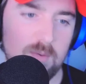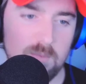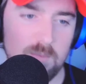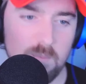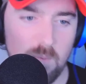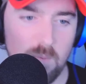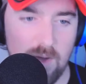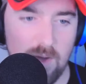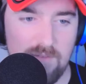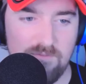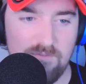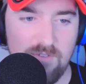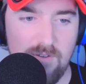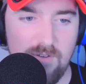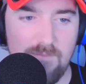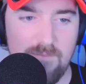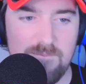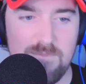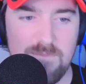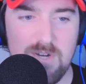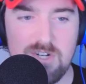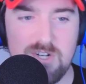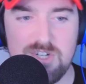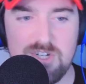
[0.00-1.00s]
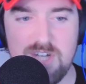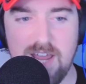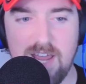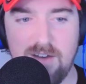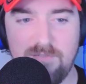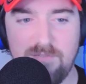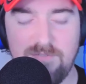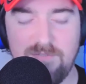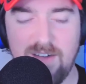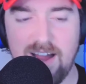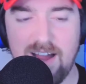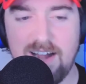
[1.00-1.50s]
One from
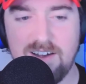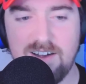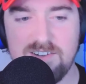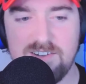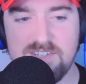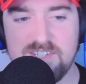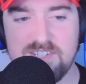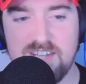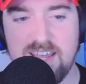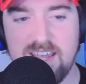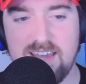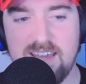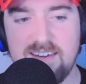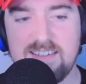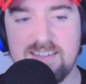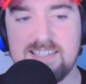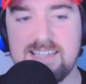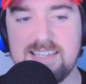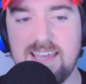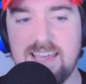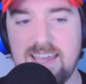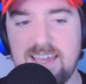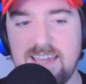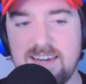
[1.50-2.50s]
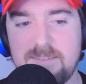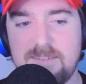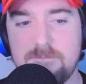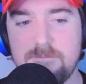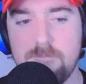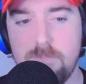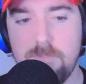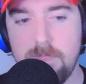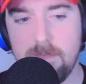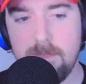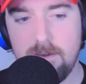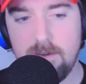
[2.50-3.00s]
Shadowfire Sin saying,
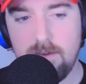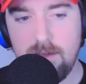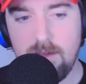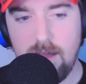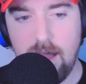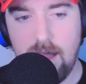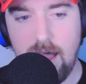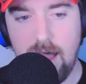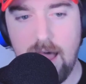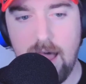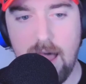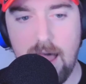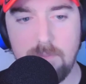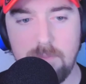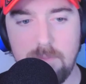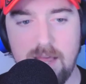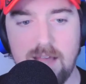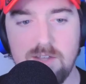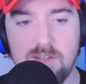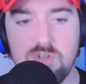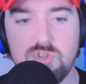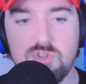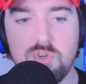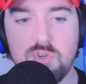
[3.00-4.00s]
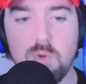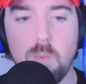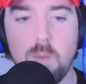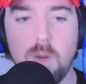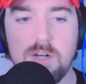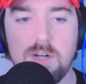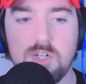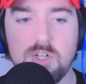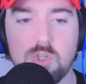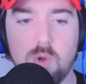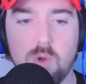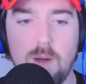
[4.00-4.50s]
I'm not usually
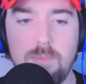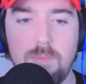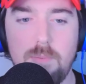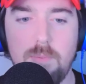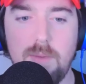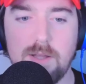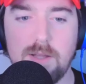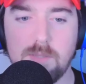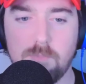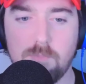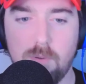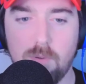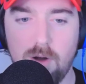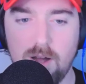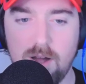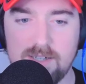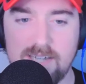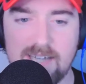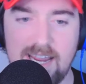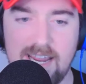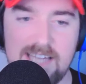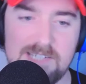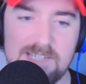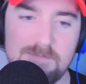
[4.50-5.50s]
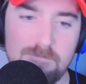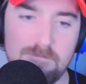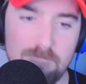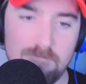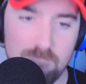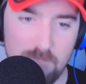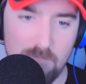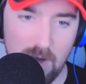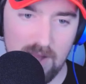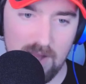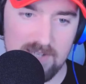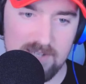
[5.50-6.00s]
one to gripe about the broadcast,
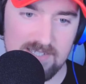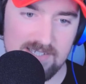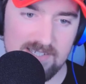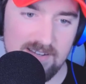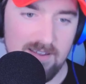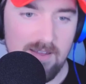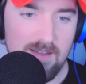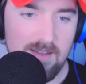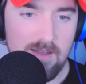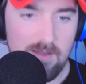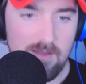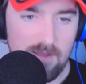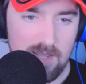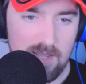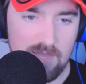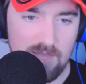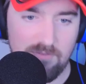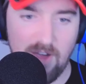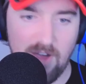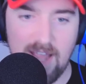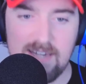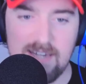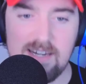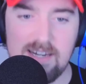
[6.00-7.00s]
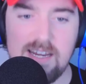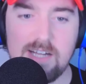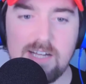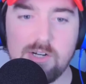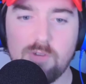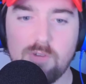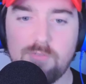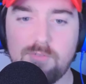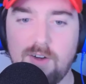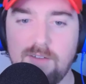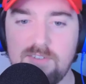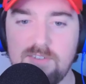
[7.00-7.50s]
but if I had a
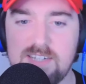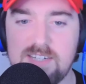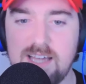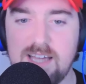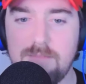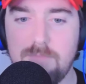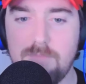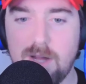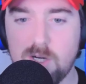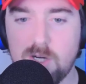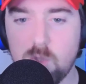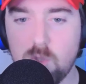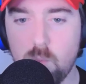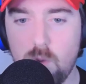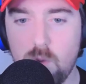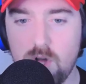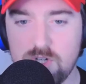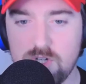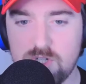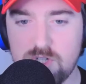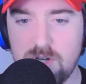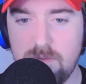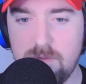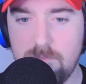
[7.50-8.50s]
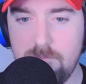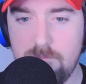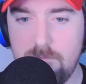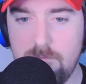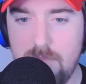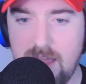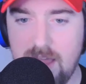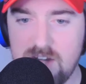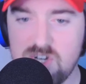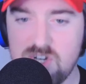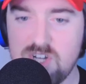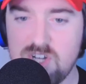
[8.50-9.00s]
nickel for every time Michael Waltrip
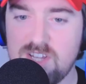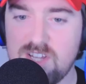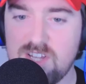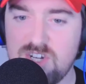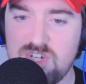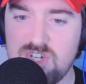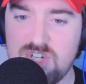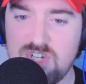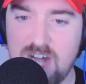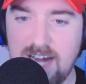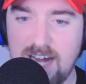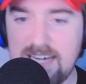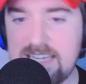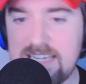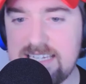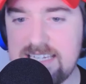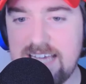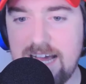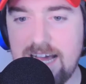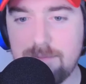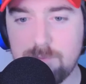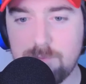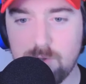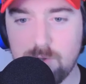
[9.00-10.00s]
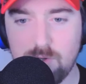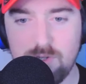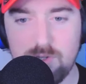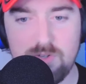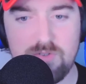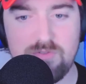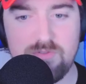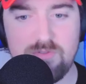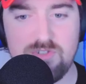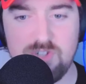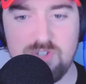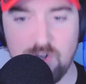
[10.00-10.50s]
mentioned the shiny top
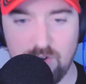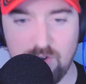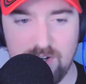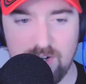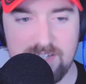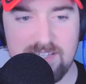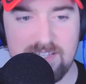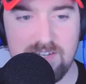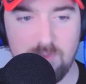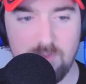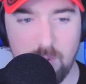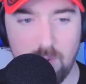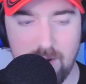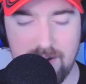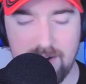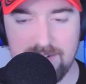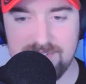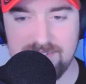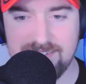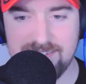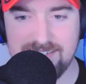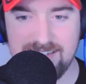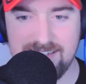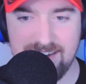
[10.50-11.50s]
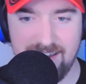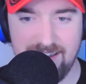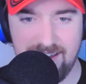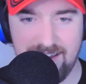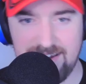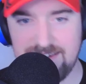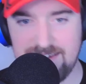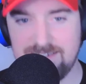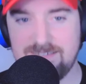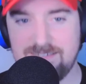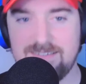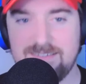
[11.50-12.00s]
groove during the race
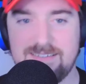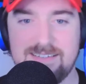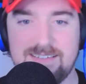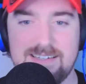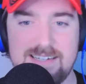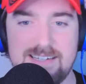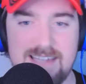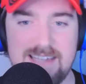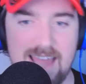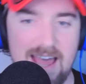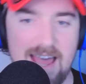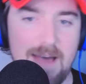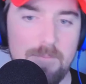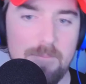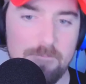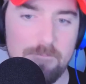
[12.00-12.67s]
tonight. Yeah,